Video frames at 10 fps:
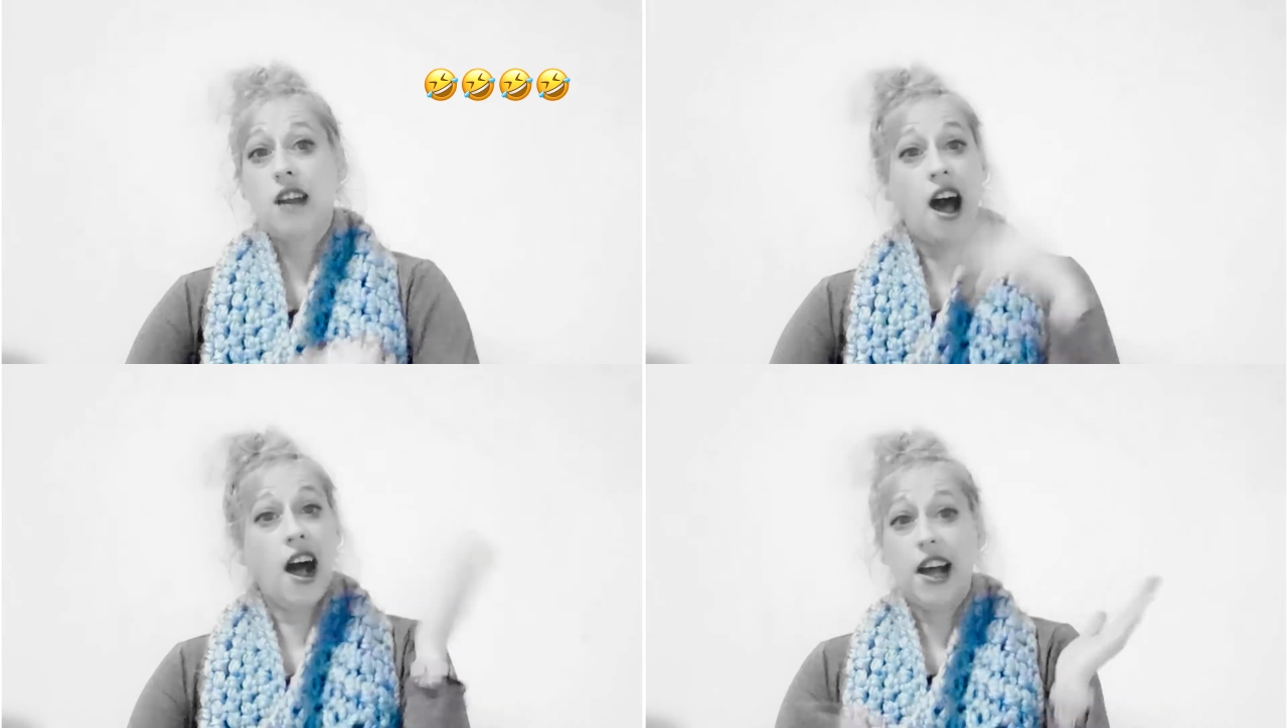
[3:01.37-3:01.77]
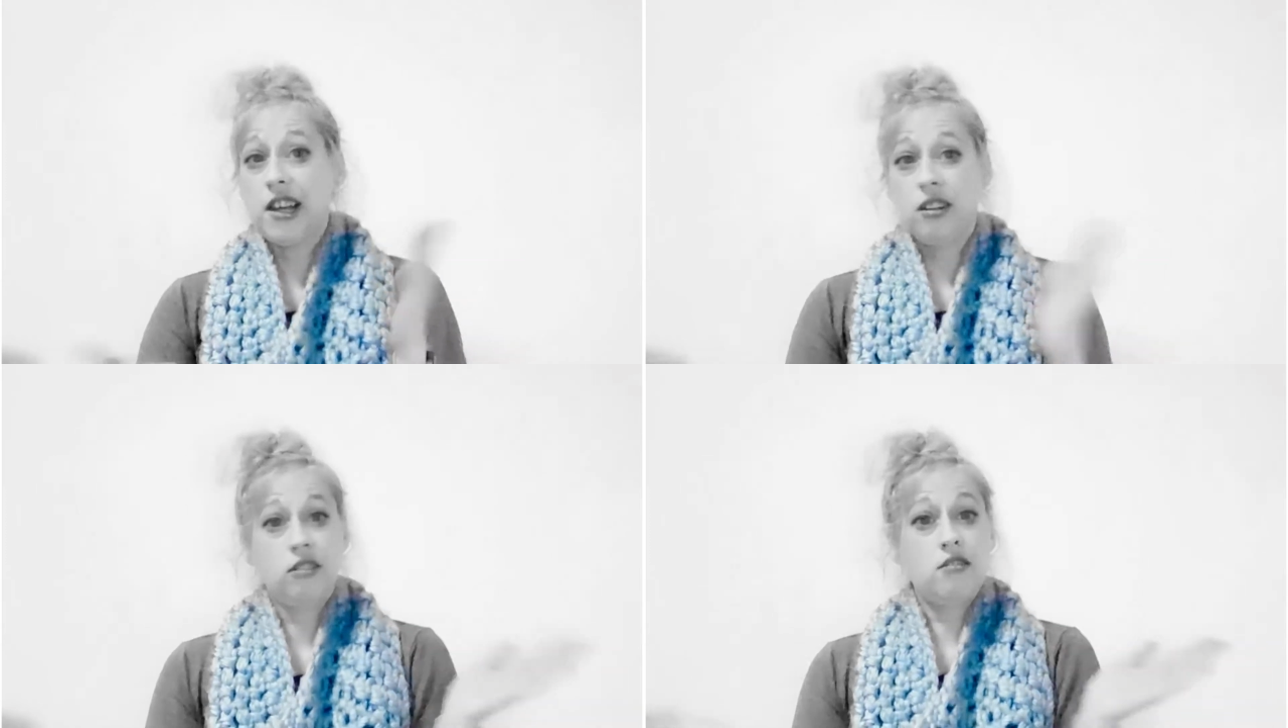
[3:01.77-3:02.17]

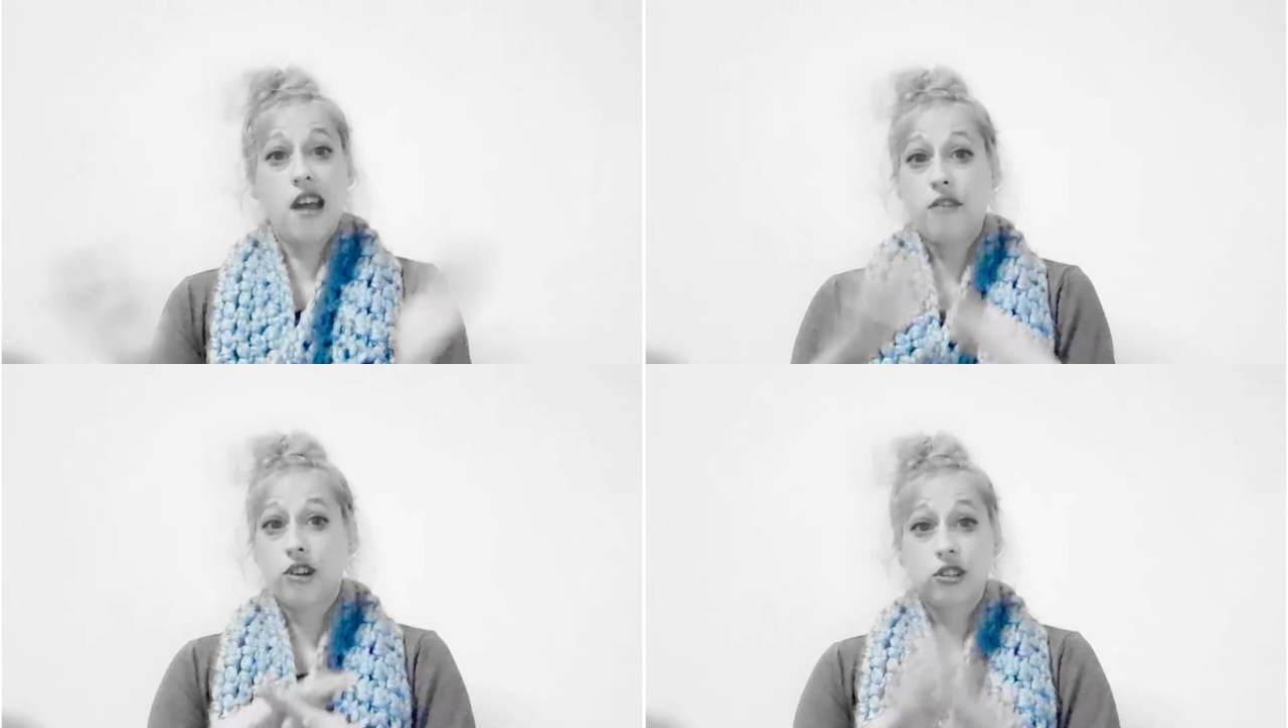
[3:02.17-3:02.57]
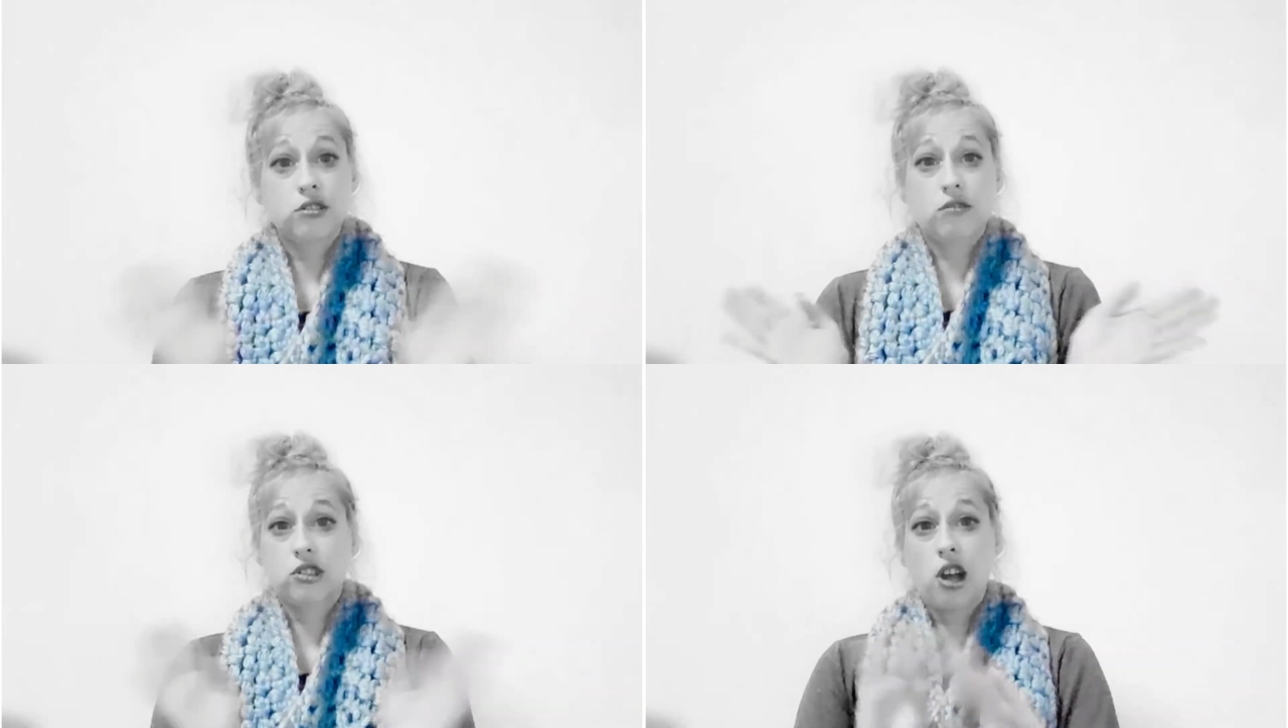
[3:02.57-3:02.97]
I never
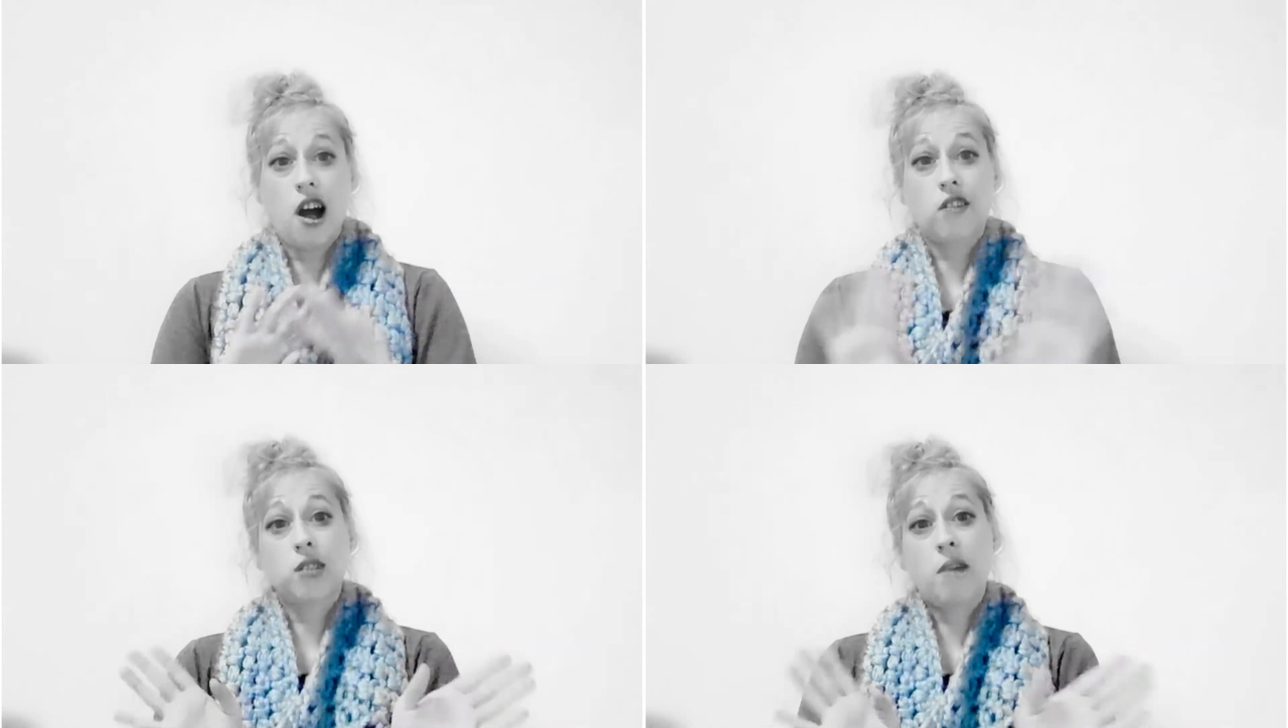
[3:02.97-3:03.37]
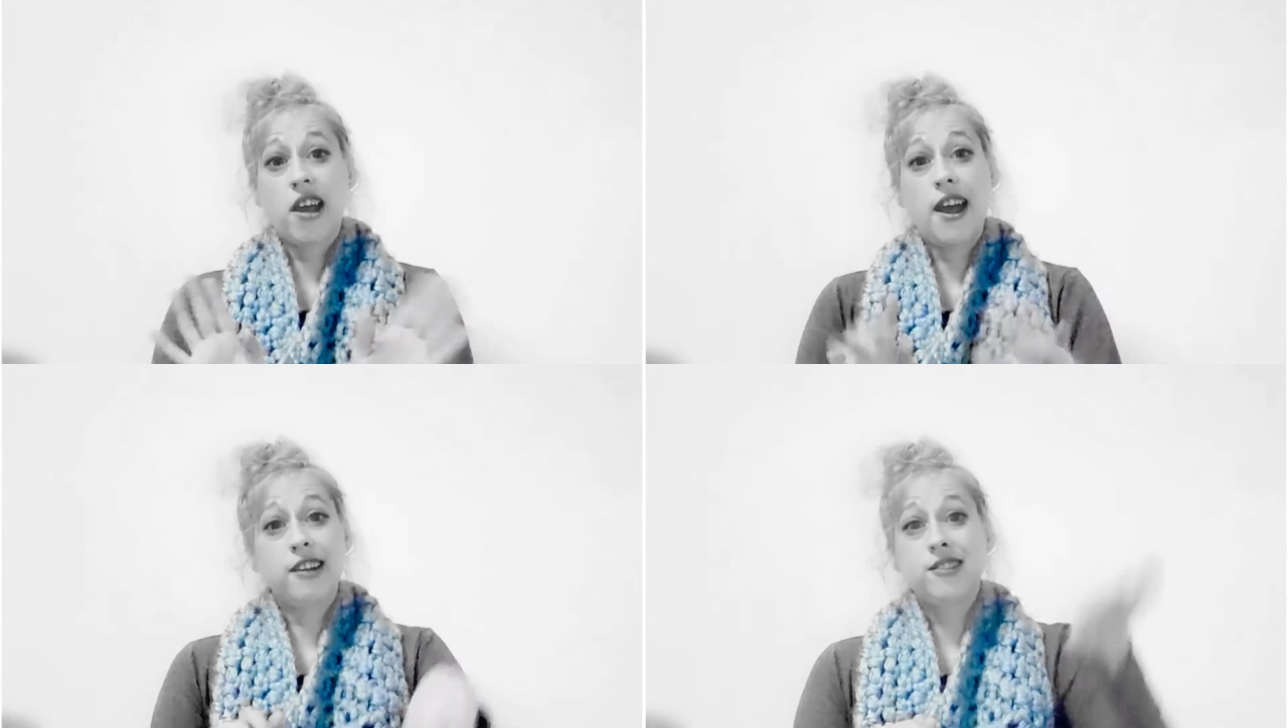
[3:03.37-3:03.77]
talk with my
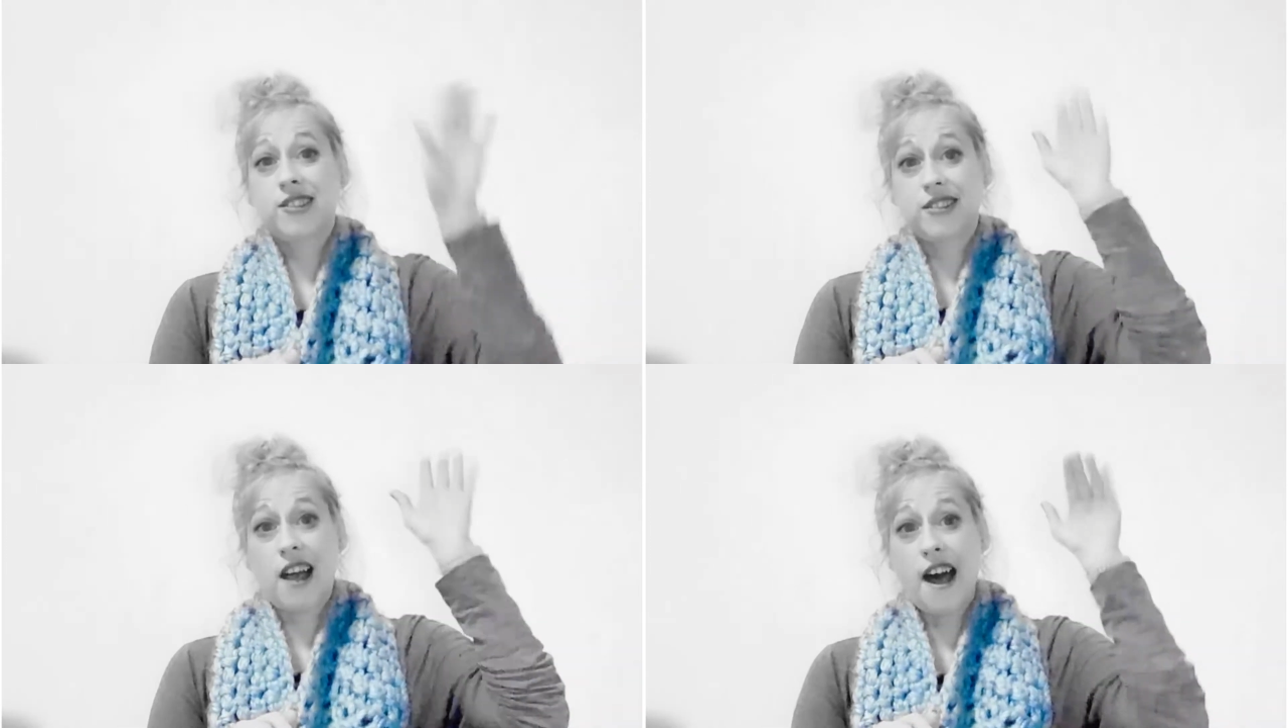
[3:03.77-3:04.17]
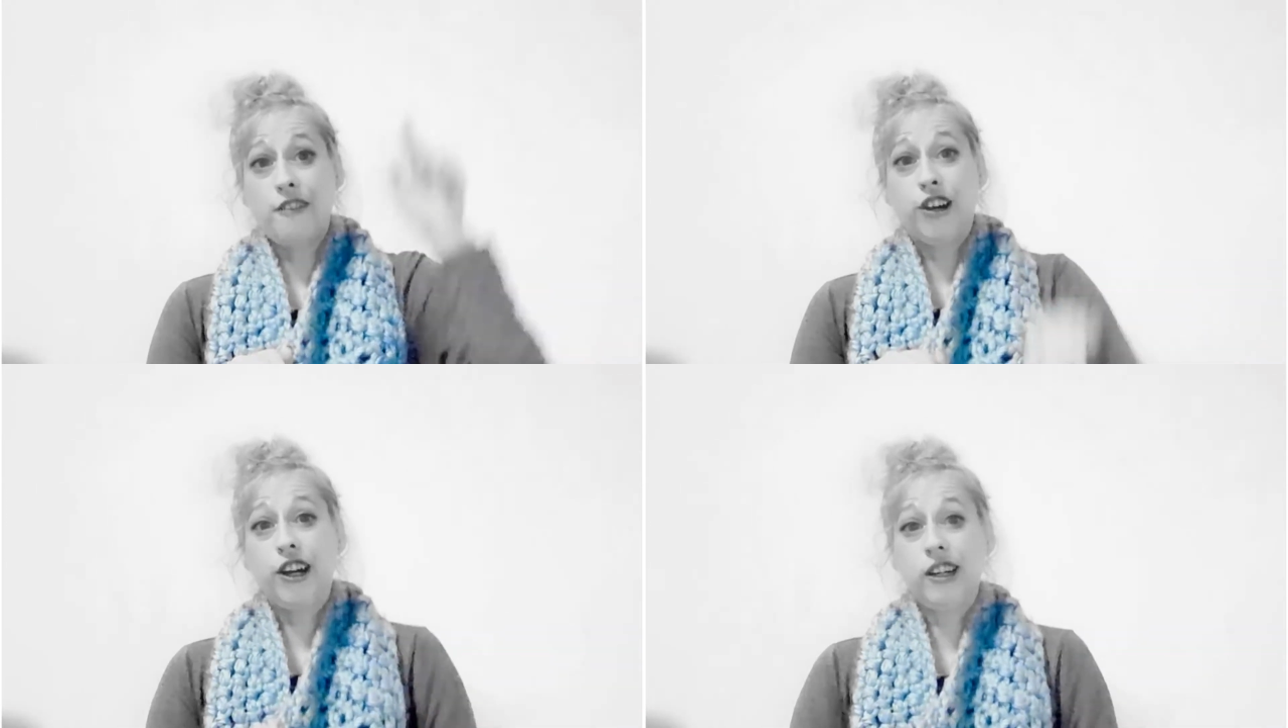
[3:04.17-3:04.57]
hands, ever.